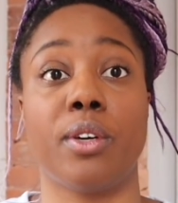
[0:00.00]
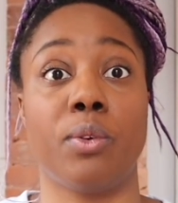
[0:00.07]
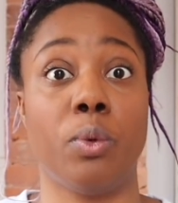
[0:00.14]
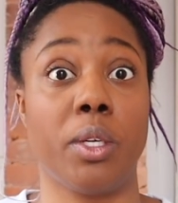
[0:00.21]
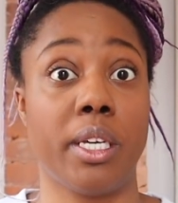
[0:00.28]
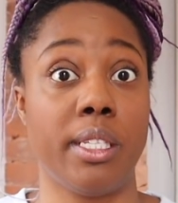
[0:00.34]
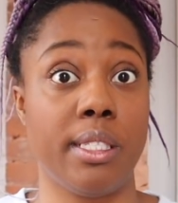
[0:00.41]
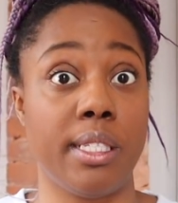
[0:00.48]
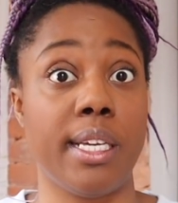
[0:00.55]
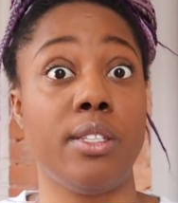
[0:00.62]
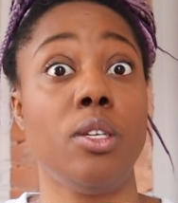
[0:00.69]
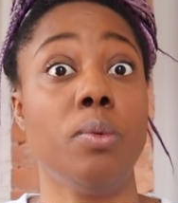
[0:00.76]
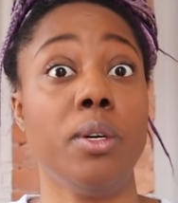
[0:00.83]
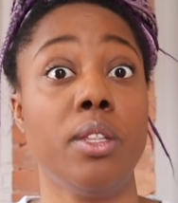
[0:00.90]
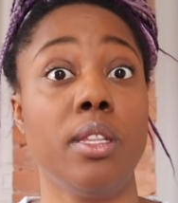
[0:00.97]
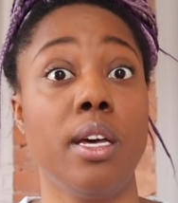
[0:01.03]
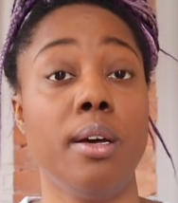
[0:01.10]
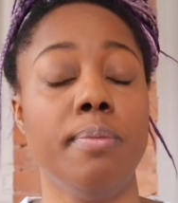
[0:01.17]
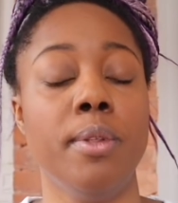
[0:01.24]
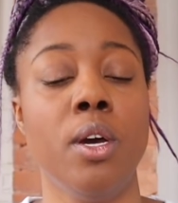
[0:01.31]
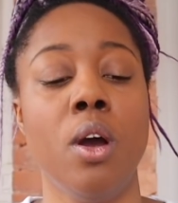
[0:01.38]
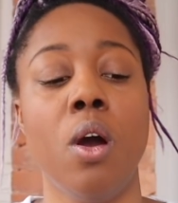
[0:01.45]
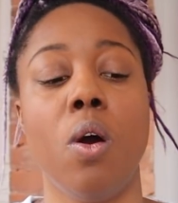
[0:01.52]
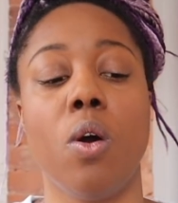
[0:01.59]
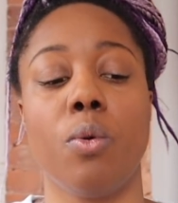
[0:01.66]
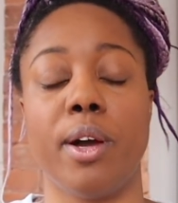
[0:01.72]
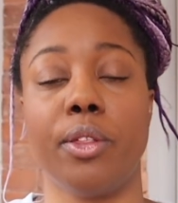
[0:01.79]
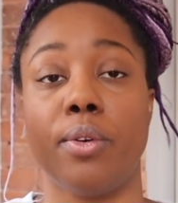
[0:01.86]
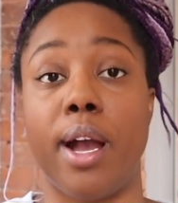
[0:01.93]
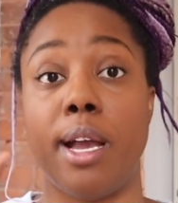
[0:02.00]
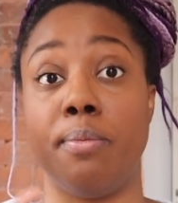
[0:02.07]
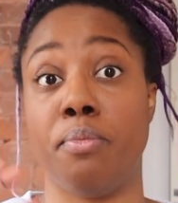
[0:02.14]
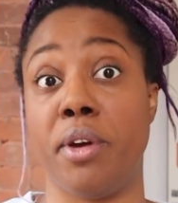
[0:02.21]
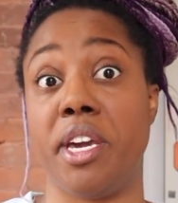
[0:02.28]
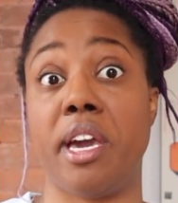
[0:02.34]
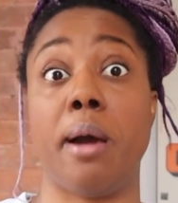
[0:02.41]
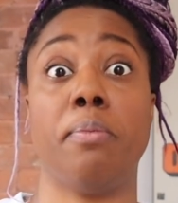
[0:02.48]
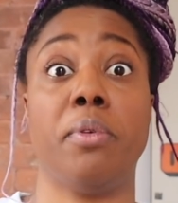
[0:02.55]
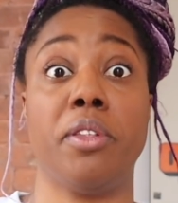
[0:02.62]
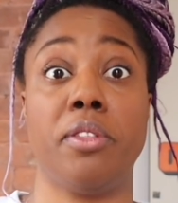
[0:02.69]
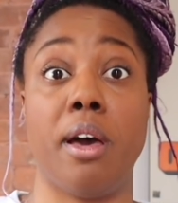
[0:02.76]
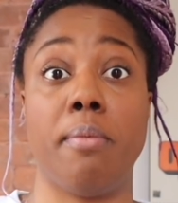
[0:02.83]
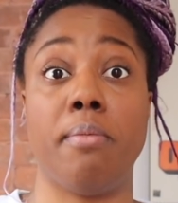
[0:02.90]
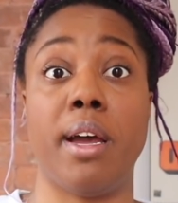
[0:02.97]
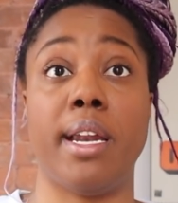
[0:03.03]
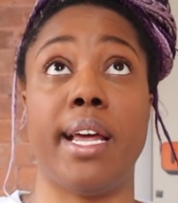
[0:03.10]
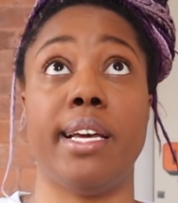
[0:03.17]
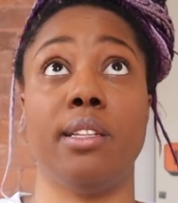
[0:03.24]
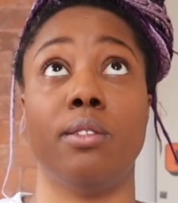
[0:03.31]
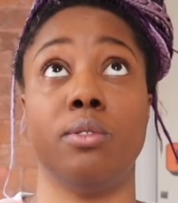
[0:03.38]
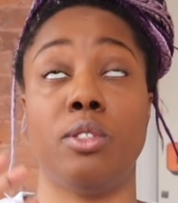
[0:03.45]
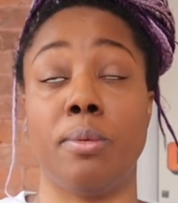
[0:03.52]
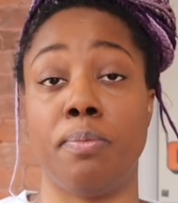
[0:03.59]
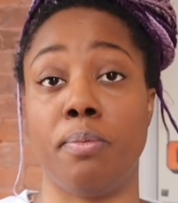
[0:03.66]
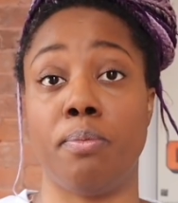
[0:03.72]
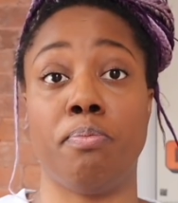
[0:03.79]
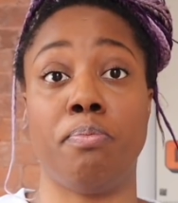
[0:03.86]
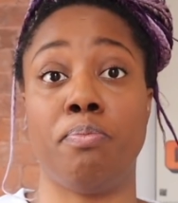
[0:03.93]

will continue with them or whether I break up with them and